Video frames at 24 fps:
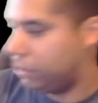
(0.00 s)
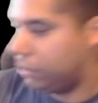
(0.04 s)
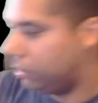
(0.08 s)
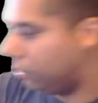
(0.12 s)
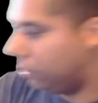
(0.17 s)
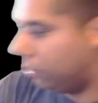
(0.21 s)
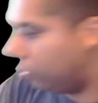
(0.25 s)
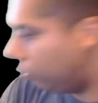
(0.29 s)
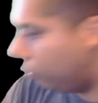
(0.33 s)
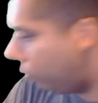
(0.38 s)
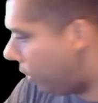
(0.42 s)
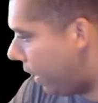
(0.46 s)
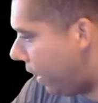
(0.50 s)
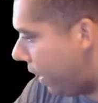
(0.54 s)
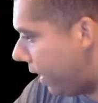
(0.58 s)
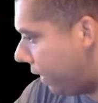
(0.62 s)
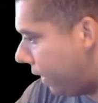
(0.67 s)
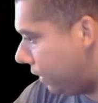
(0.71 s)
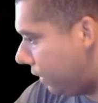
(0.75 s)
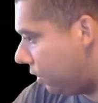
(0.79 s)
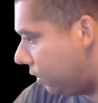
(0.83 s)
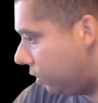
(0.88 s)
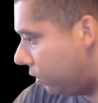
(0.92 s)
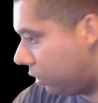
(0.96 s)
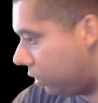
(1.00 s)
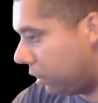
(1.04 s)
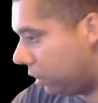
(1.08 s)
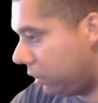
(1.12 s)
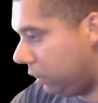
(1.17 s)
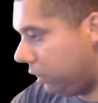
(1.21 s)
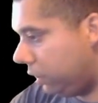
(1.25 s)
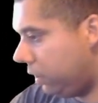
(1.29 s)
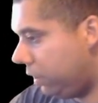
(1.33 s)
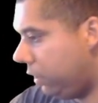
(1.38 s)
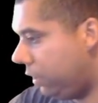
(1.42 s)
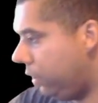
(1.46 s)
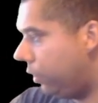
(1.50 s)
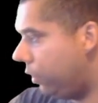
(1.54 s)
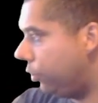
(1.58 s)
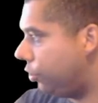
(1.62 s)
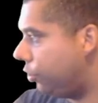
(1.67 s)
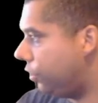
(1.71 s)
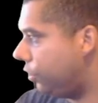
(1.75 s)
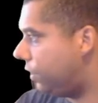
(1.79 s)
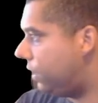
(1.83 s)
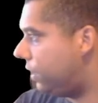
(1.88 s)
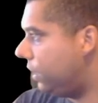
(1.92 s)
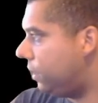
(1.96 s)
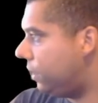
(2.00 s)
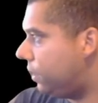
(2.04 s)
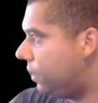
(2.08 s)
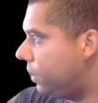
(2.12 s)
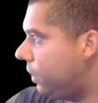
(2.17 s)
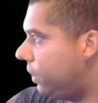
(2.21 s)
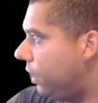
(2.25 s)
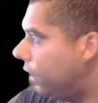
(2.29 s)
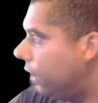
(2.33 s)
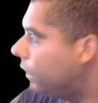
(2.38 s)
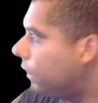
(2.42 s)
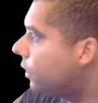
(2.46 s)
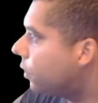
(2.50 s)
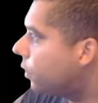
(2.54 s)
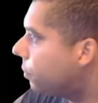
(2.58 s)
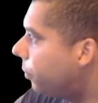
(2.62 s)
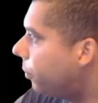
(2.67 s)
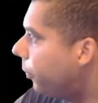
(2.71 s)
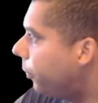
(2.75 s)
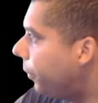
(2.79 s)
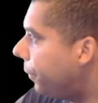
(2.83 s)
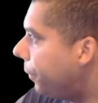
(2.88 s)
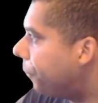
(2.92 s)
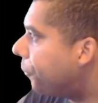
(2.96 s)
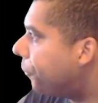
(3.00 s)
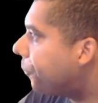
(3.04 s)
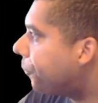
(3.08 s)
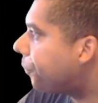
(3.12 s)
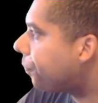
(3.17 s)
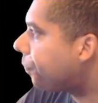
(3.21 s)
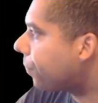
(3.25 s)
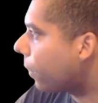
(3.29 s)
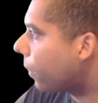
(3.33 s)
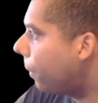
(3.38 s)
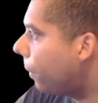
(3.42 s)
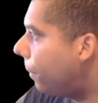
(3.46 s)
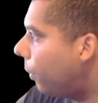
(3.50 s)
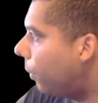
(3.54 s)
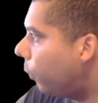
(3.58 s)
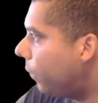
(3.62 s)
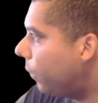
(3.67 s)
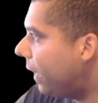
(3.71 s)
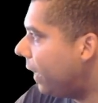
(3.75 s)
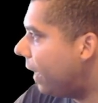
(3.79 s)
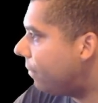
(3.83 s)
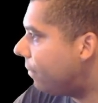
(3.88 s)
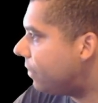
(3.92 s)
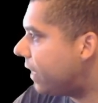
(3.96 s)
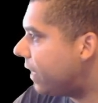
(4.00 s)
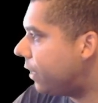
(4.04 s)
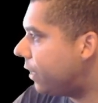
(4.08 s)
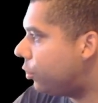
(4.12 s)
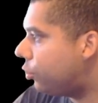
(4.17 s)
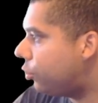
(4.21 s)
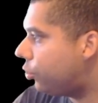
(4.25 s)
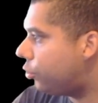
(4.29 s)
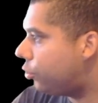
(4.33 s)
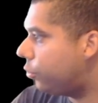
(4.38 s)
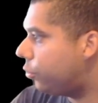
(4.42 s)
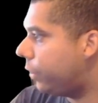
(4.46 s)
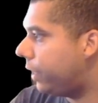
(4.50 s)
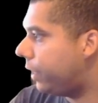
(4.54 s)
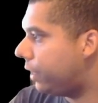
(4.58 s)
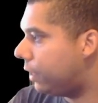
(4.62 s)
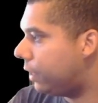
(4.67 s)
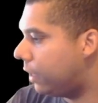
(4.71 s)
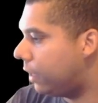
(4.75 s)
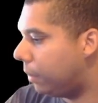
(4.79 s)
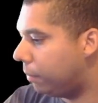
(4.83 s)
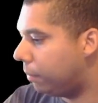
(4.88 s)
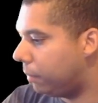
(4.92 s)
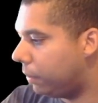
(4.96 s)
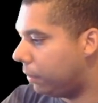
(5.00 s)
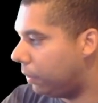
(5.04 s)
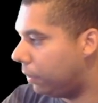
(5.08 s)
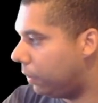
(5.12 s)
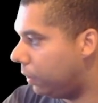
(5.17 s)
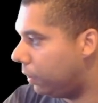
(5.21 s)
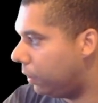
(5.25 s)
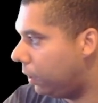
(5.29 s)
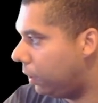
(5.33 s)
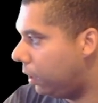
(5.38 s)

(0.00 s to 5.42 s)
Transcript: the rest are just DC at this point. But we have Danger Street number